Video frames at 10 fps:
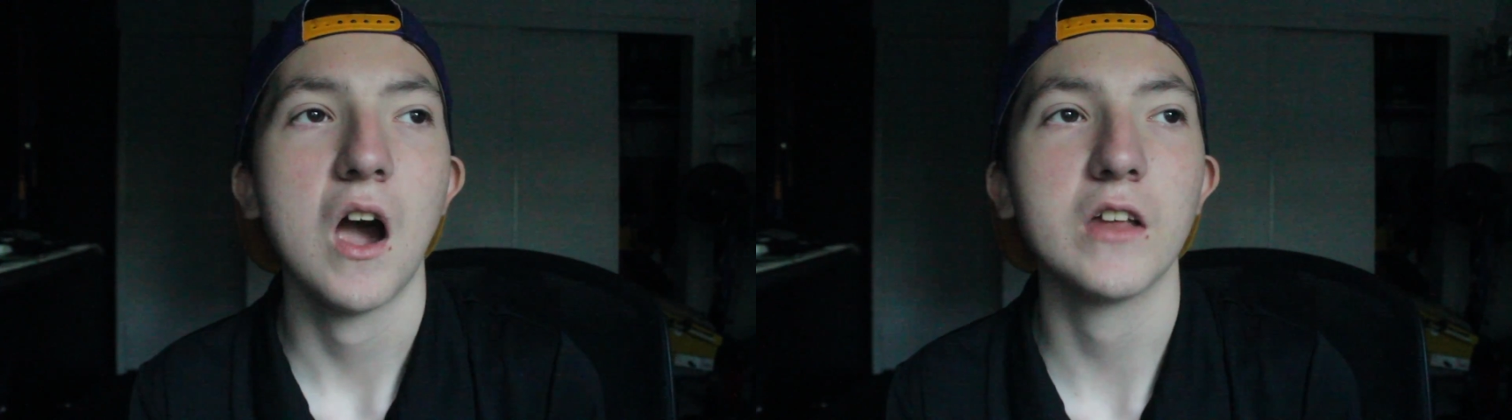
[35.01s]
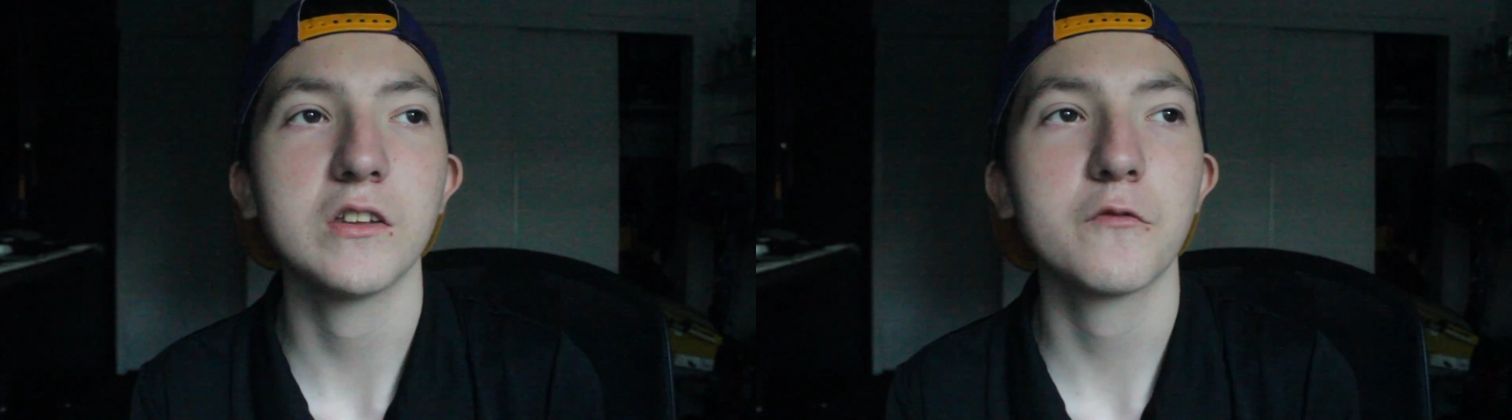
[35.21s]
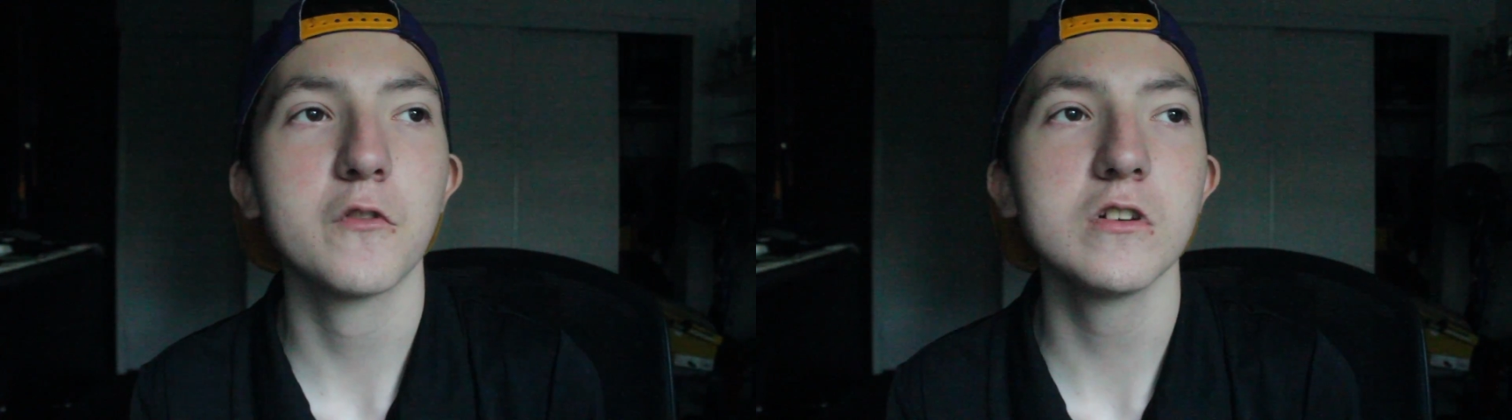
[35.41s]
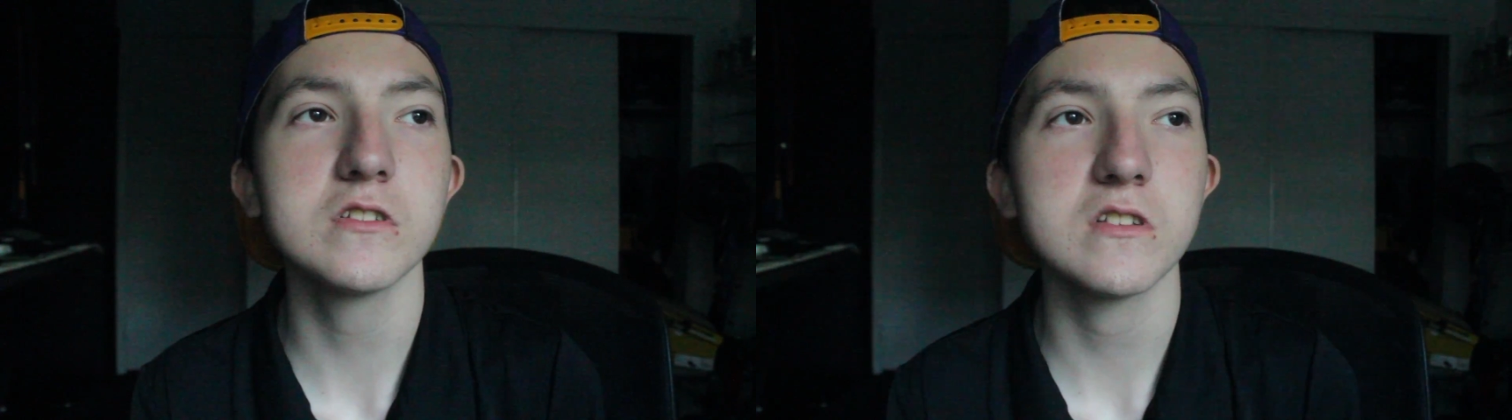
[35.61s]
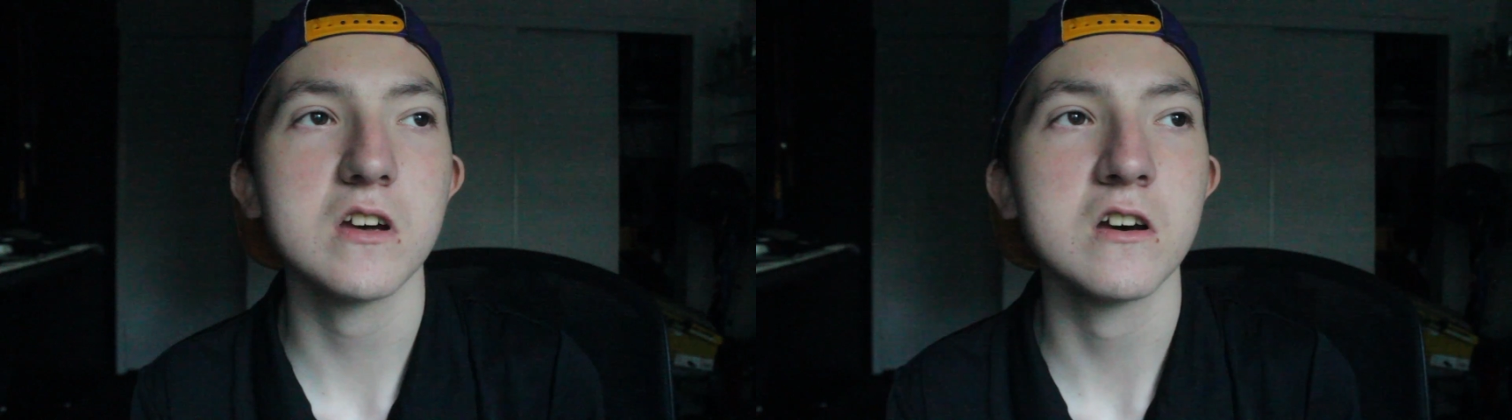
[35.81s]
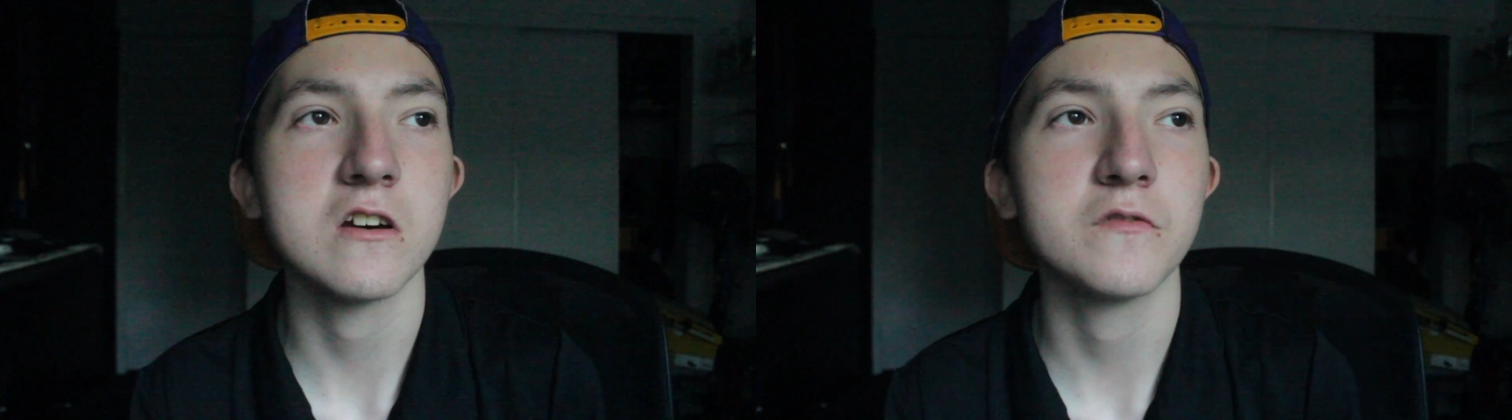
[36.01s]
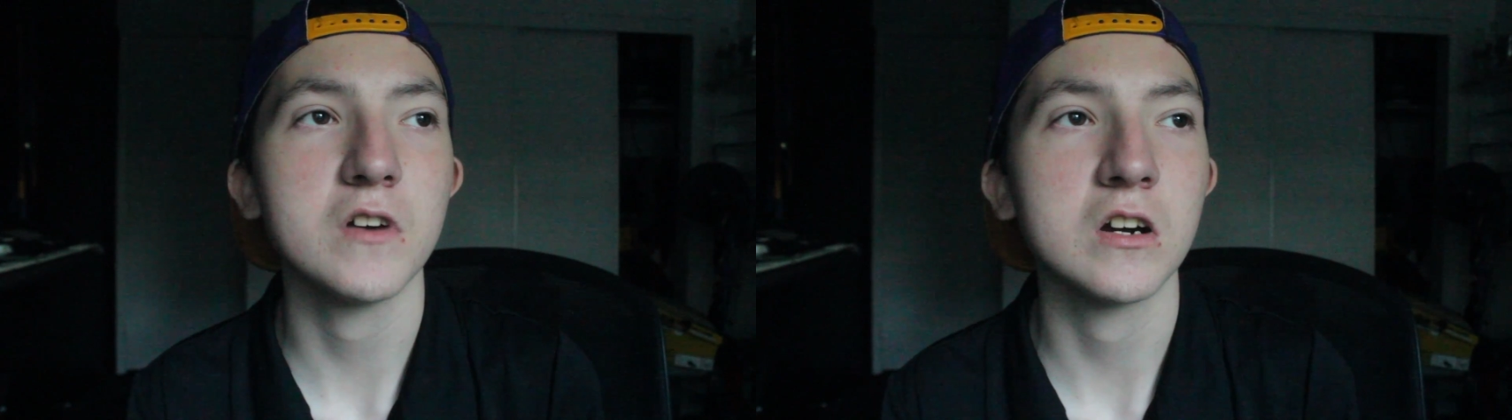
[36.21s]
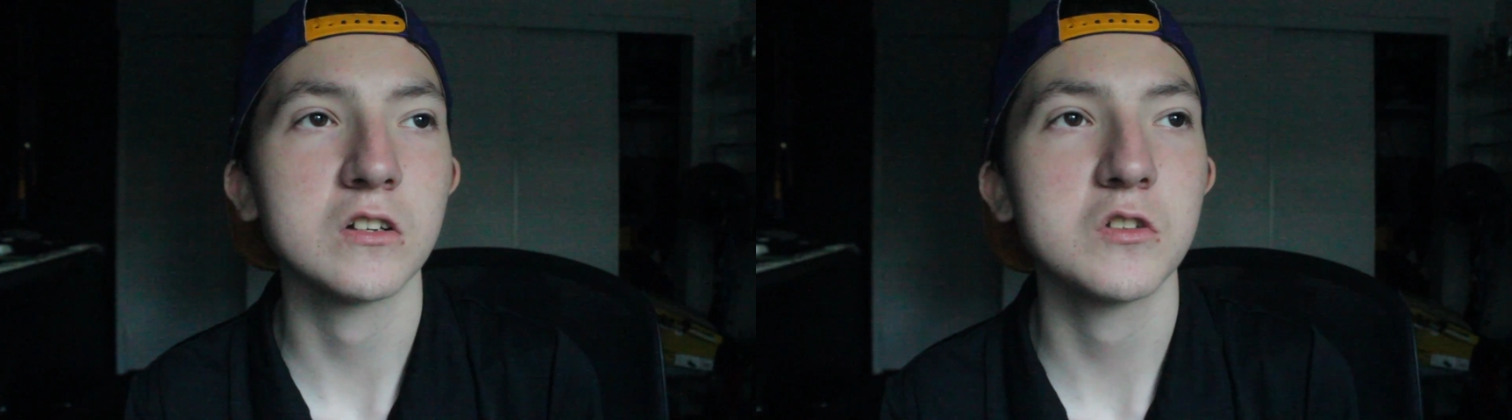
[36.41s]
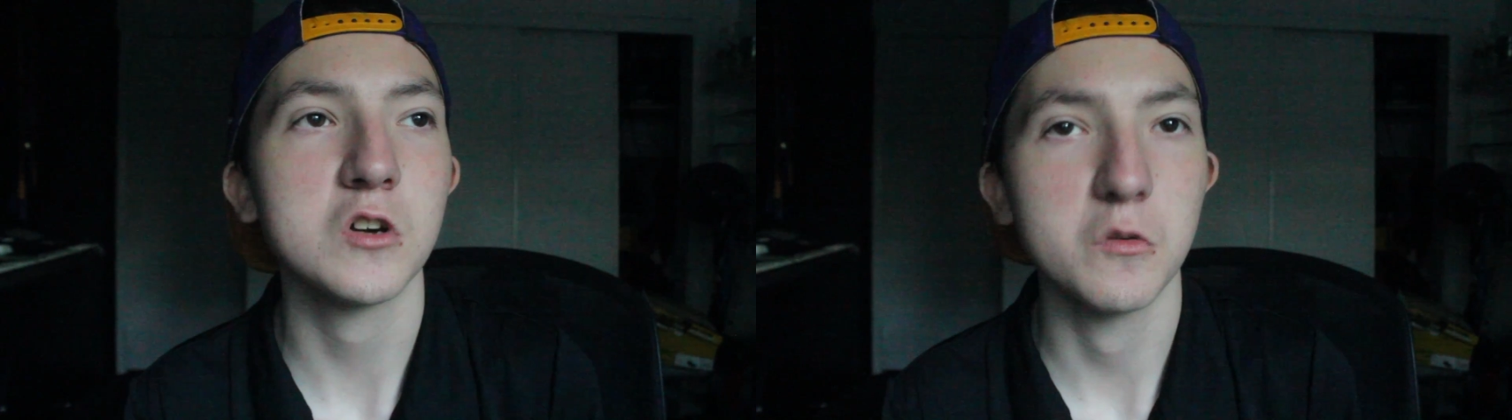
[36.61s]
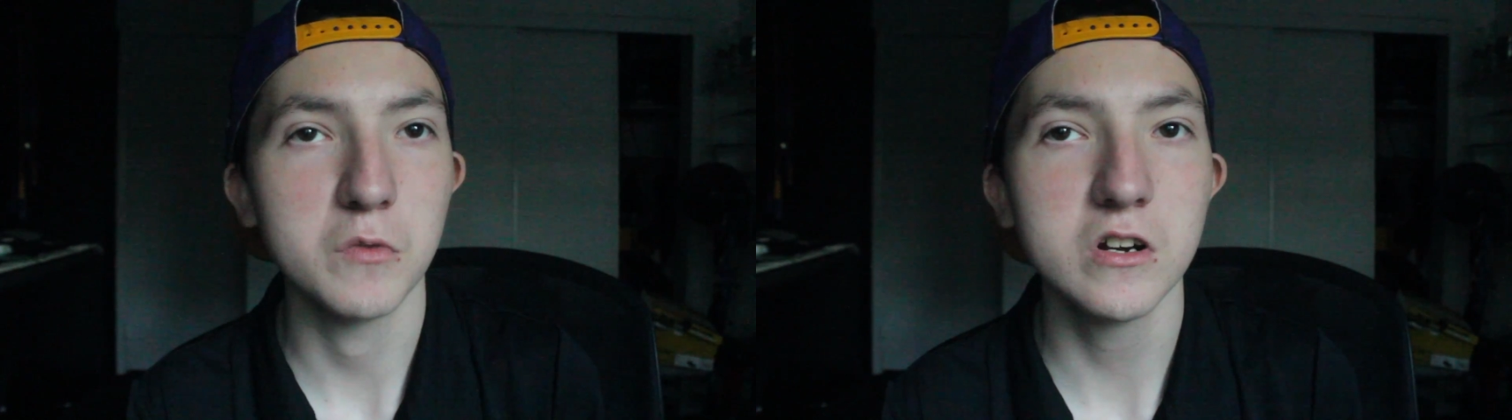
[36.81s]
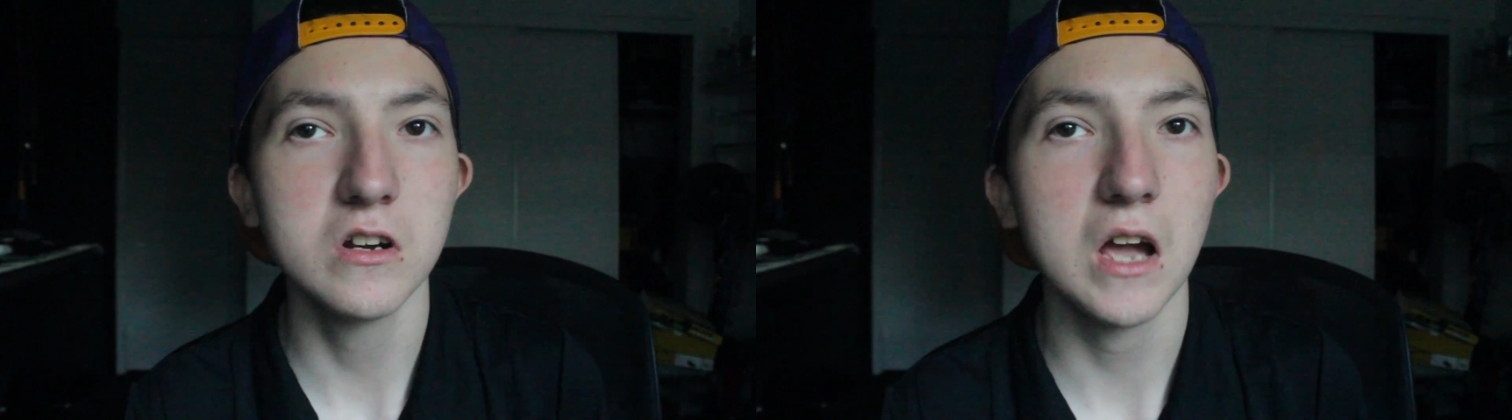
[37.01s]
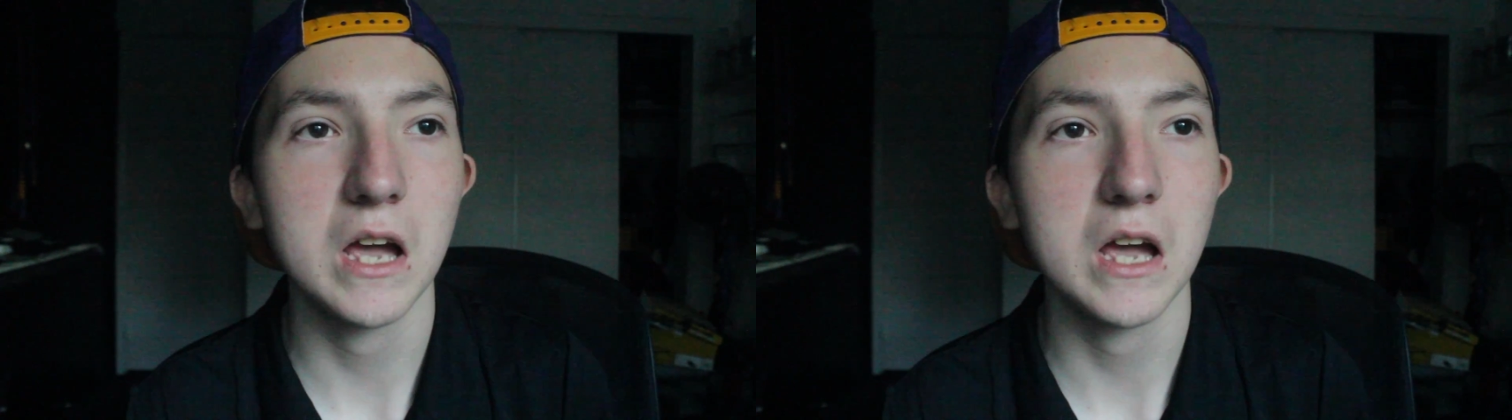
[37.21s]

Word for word: On the 1st of October,